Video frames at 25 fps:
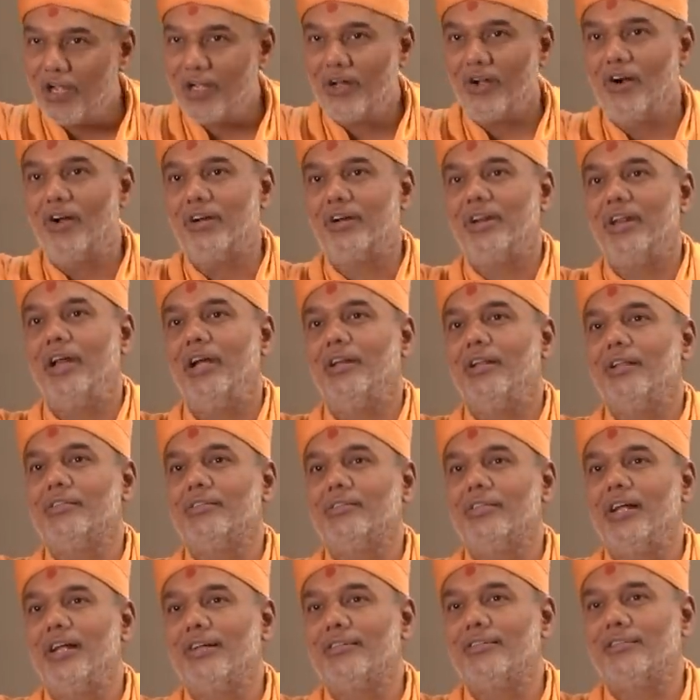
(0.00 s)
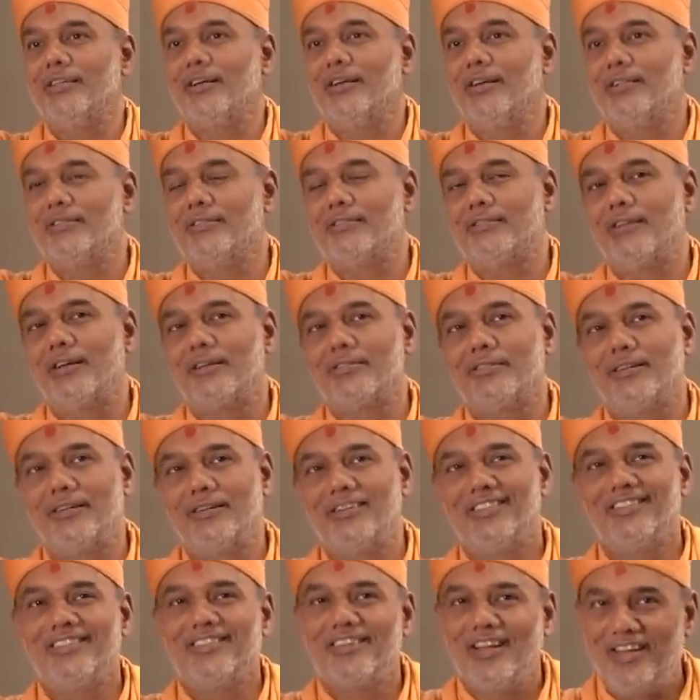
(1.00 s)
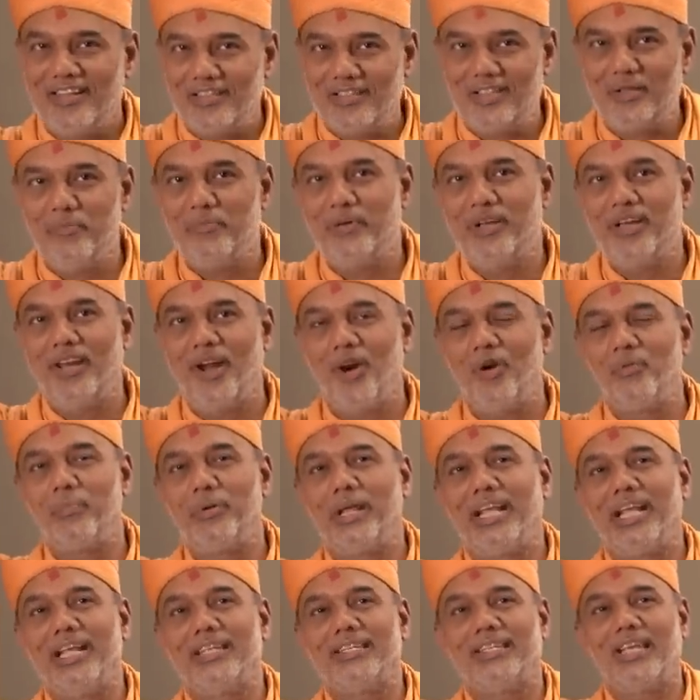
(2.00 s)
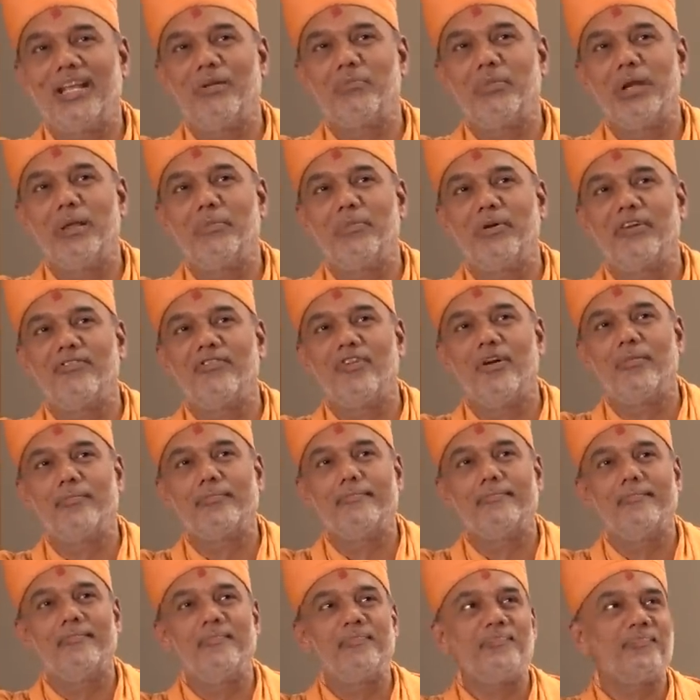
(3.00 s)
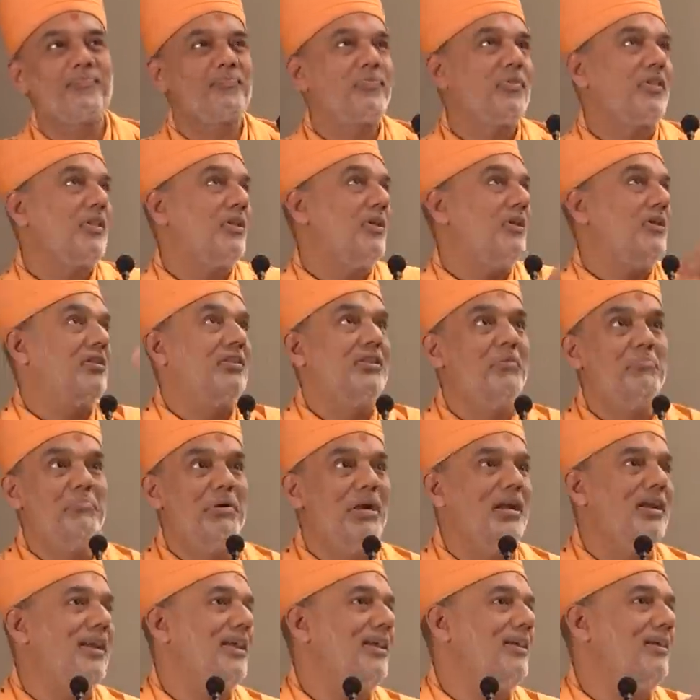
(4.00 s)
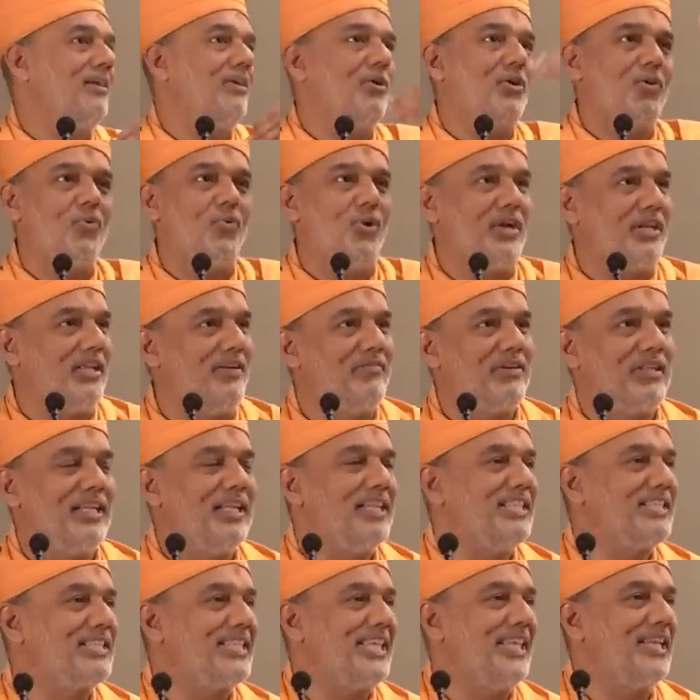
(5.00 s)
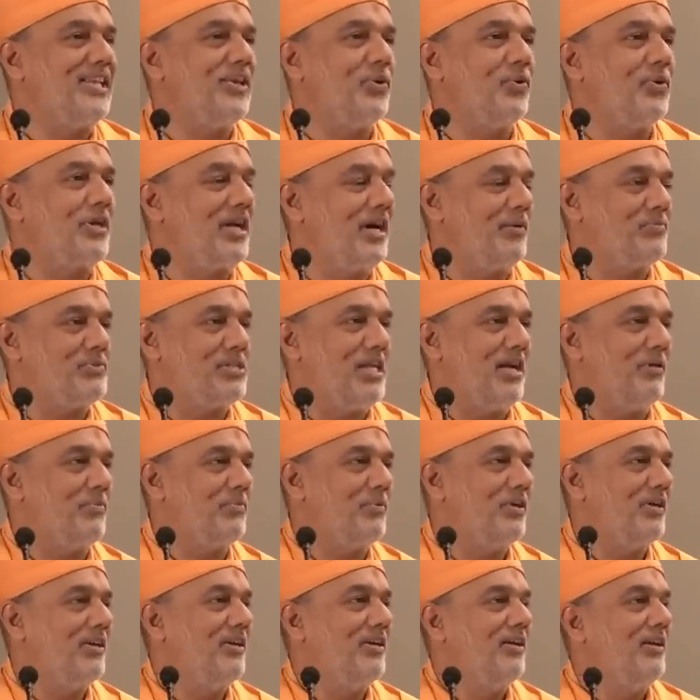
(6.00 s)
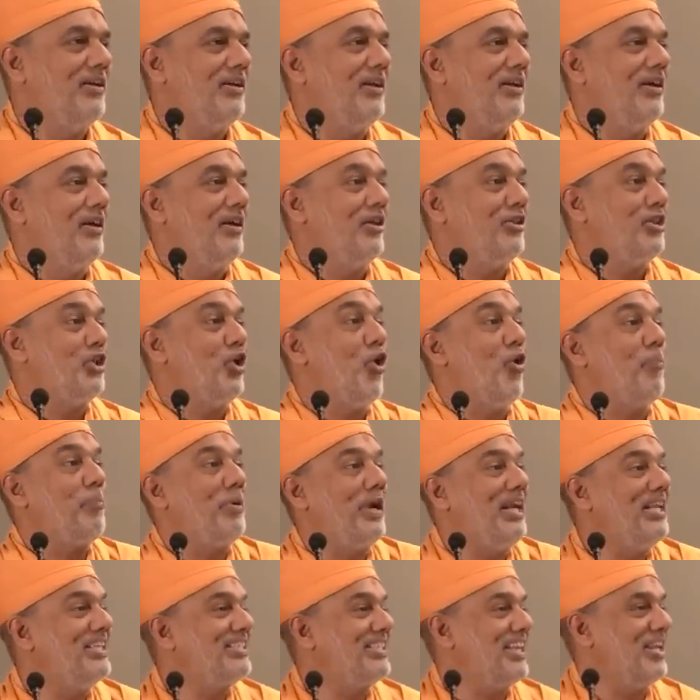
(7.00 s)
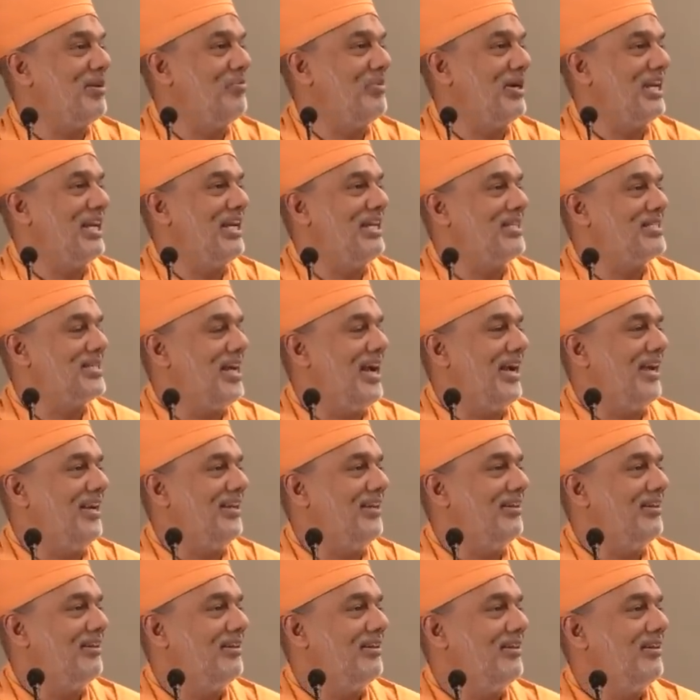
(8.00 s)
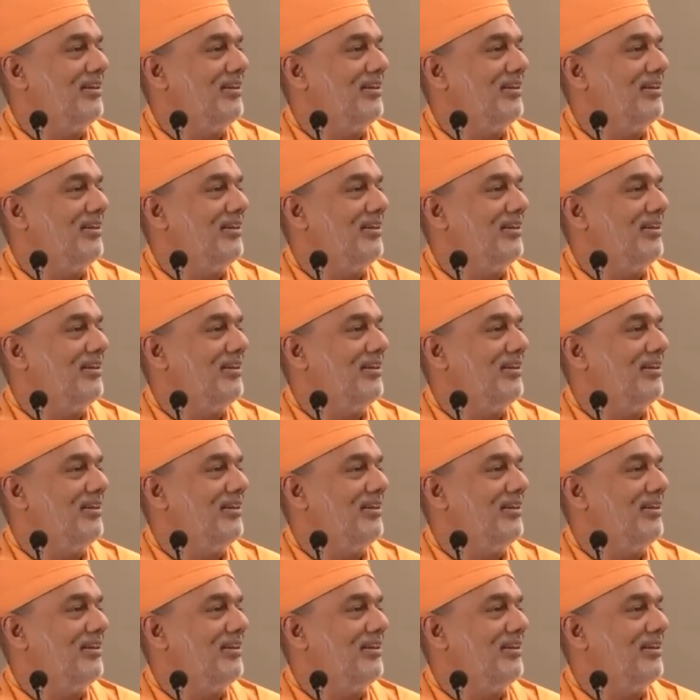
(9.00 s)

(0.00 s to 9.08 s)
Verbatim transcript: Contractor starts the construction. That is the groundbreaking ceremony performed the building or whatever the institute comes up, the opening ceremony designed,